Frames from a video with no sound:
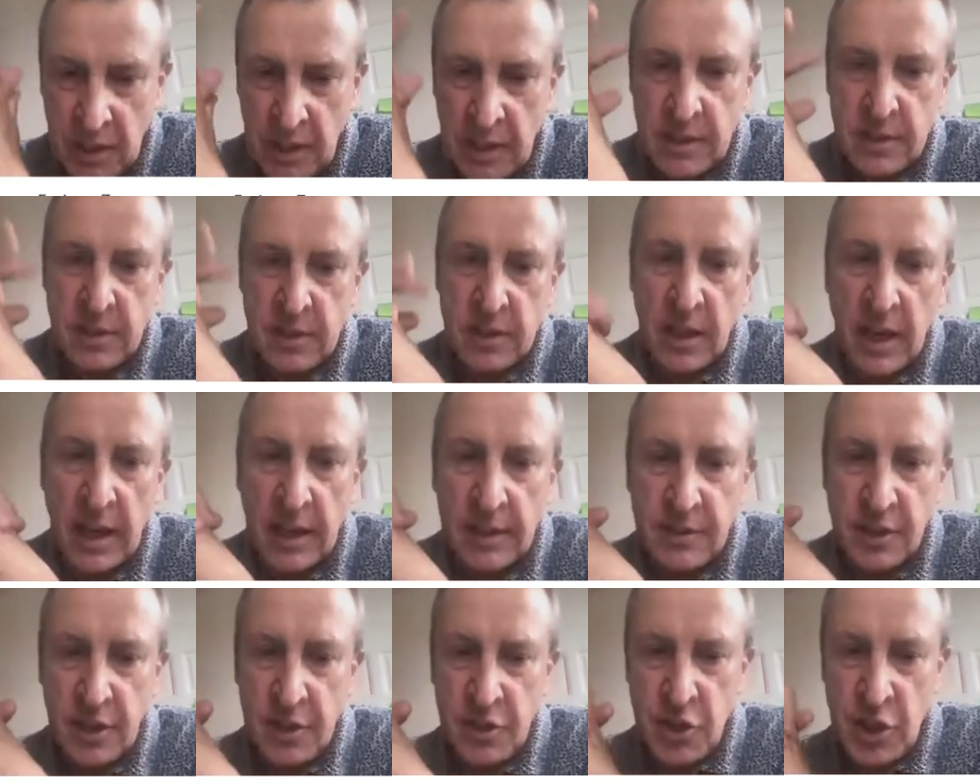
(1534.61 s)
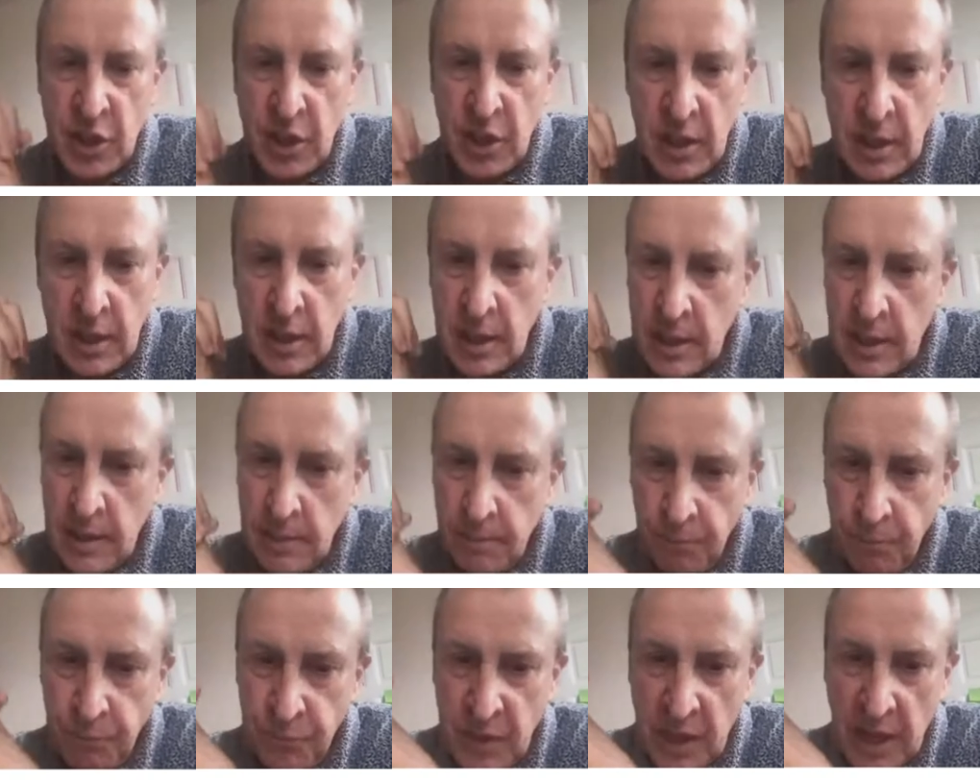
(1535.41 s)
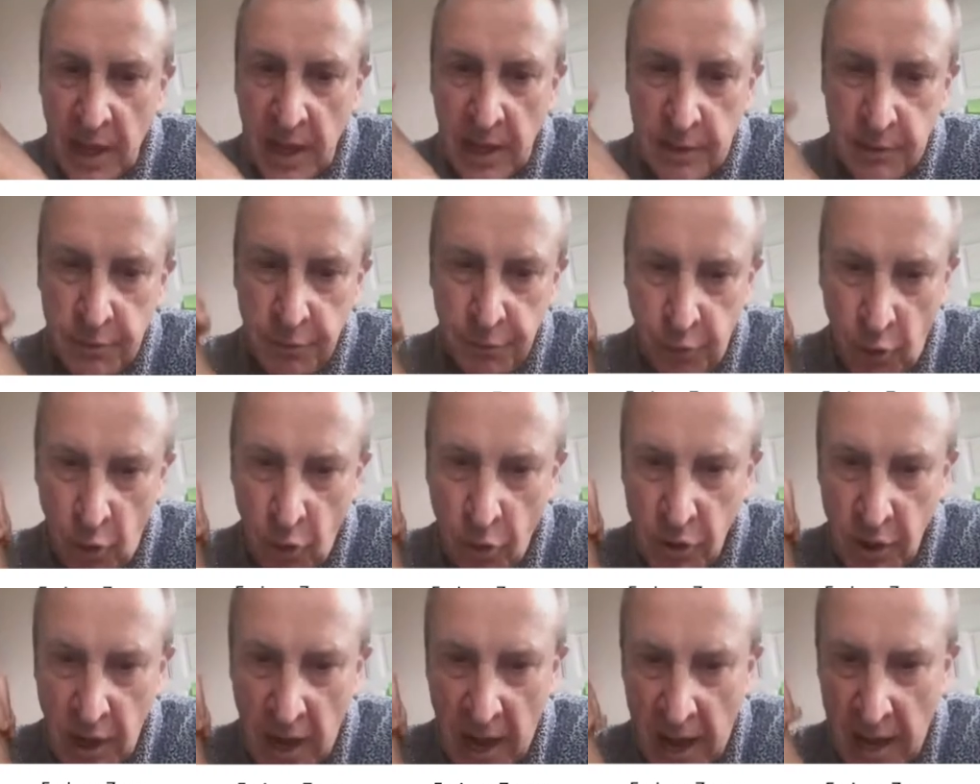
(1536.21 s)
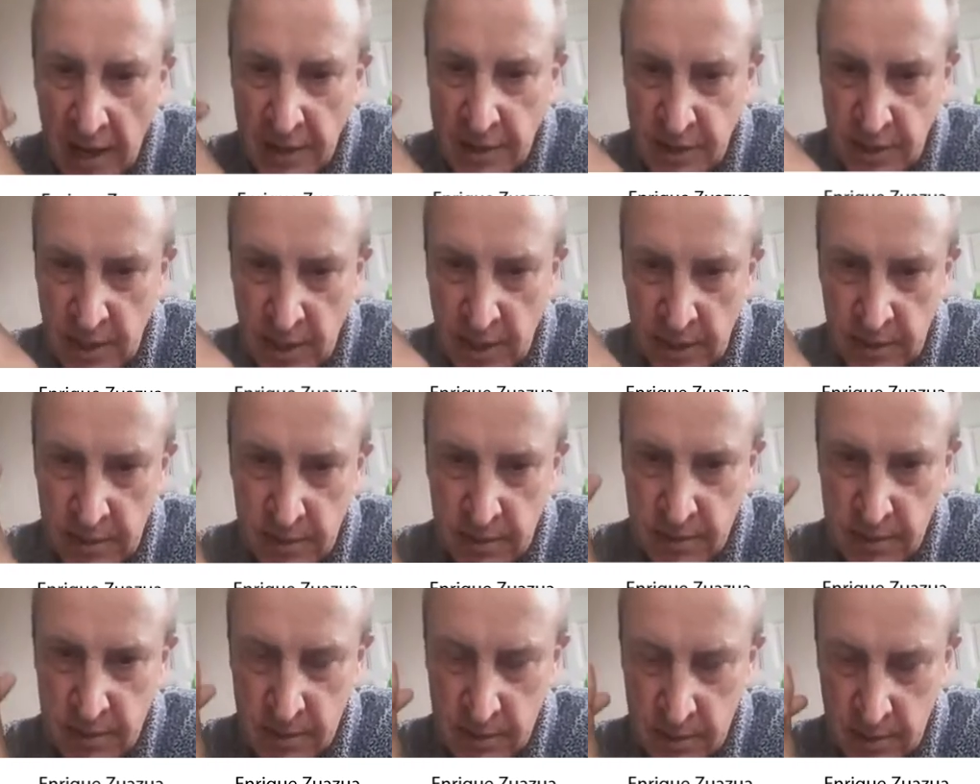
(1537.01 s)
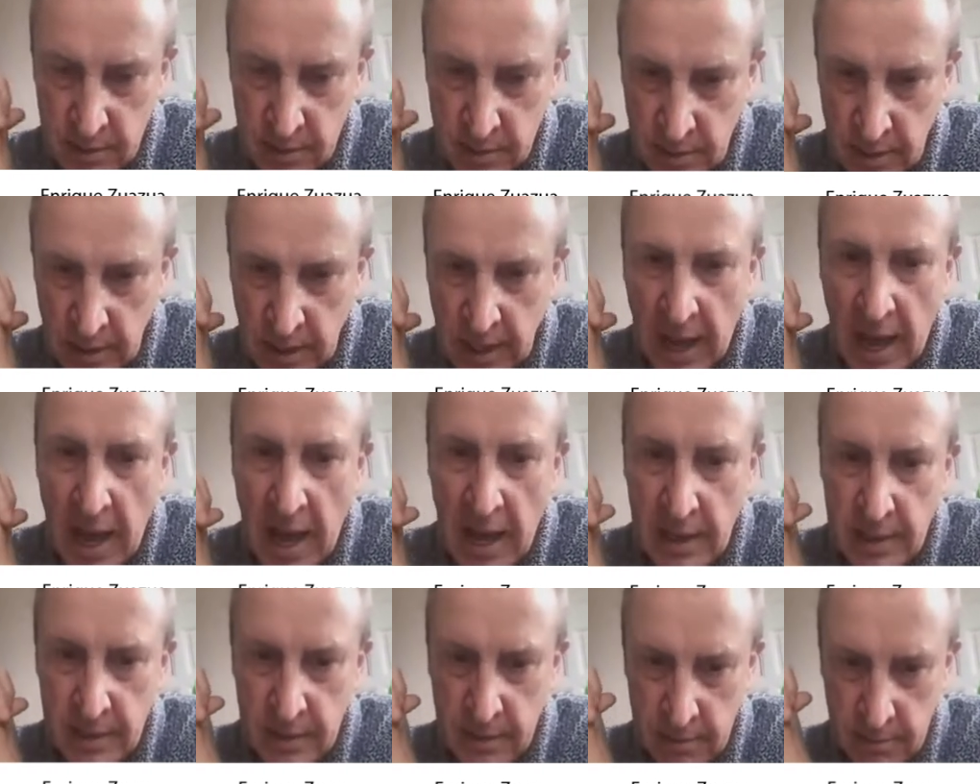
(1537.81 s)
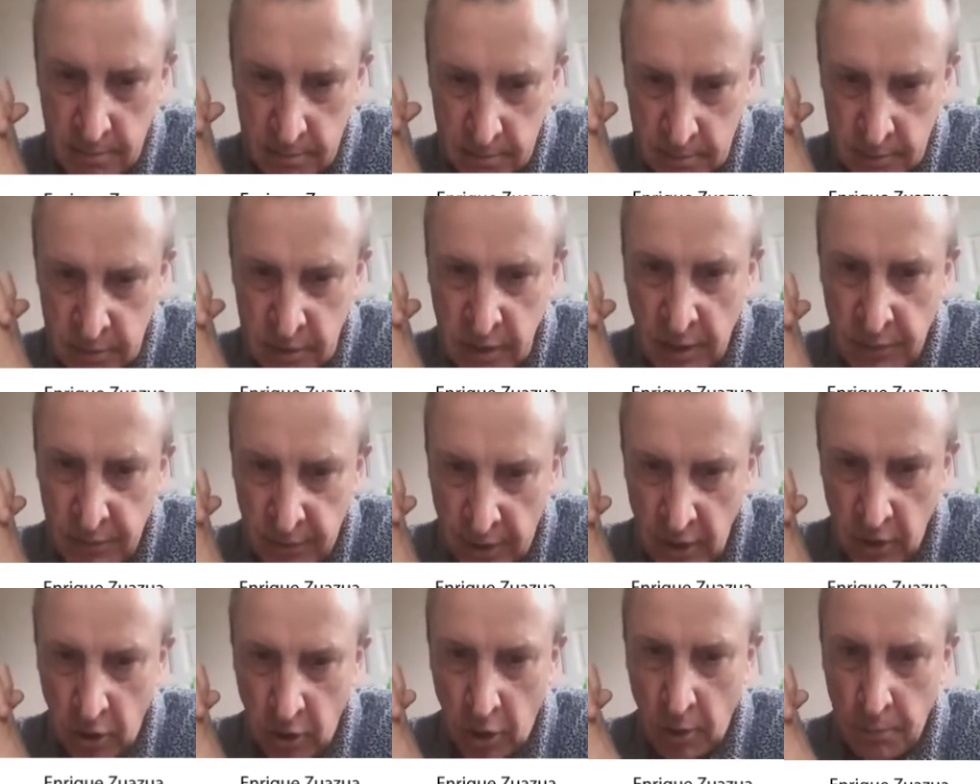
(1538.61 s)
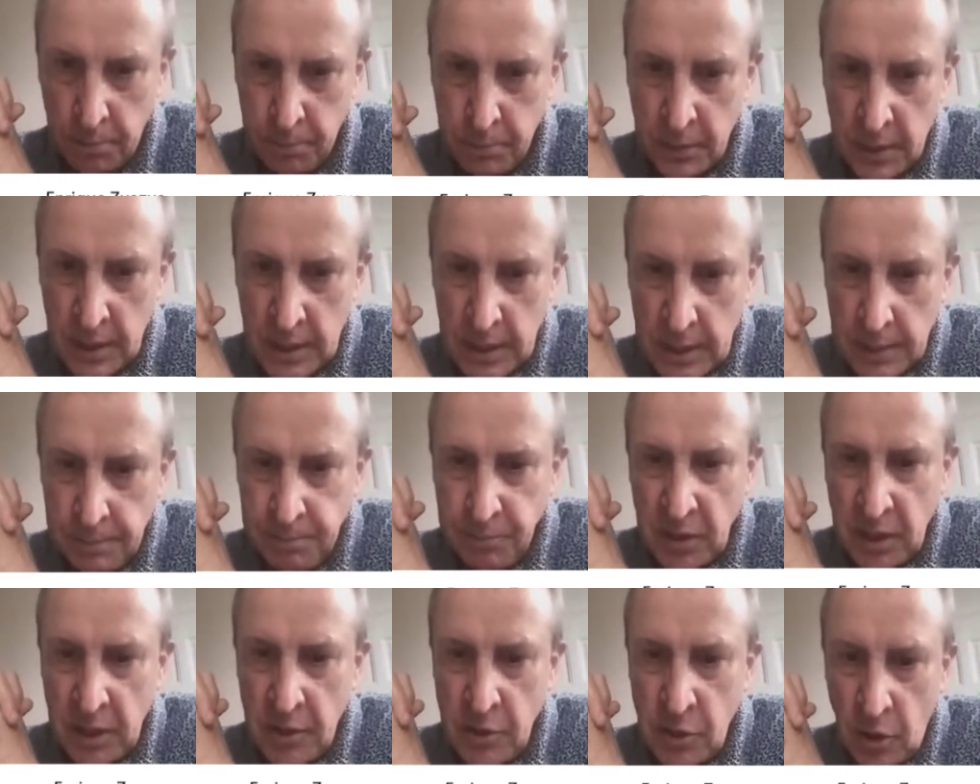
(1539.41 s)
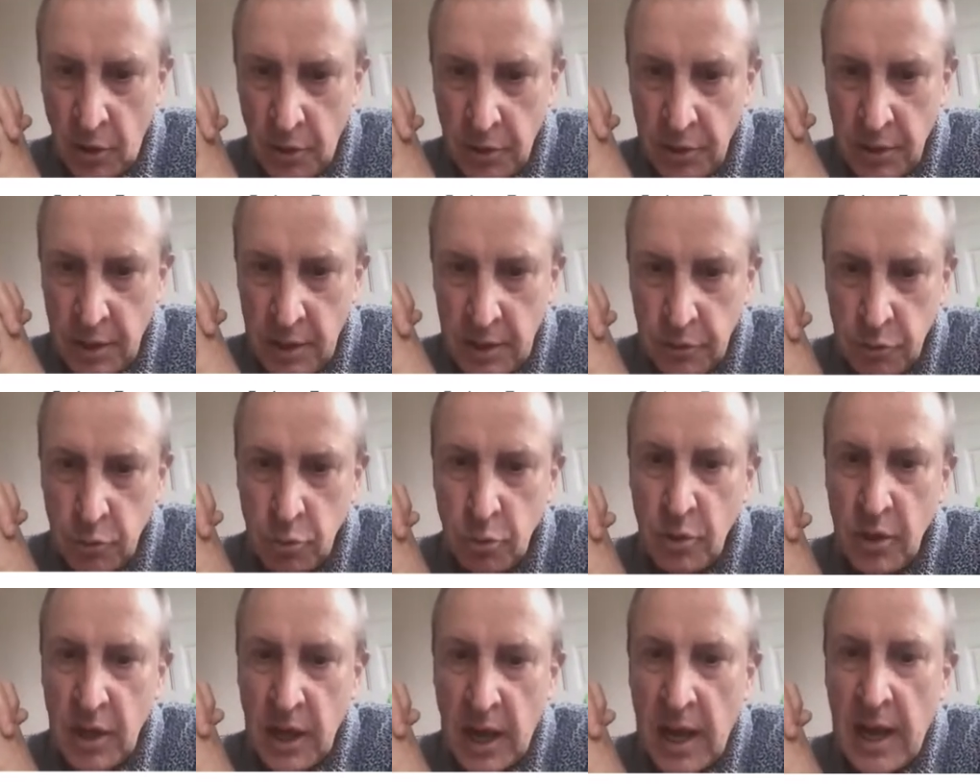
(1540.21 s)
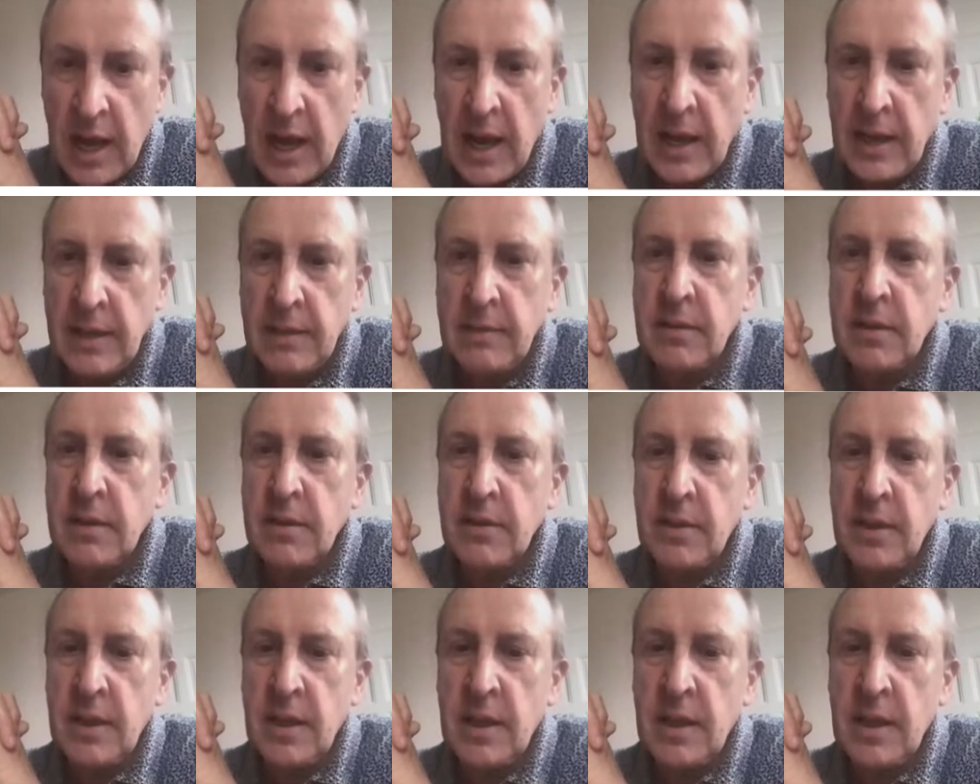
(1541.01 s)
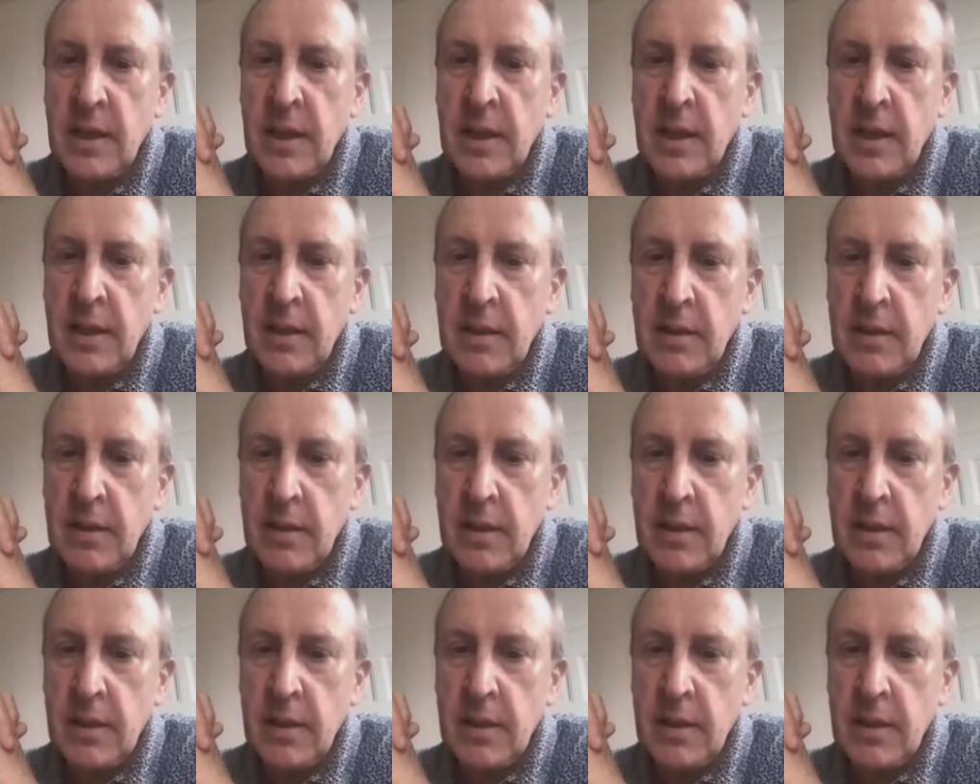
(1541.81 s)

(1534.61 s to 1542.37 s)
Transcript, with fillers: strategy that four agents can develop in order to guide the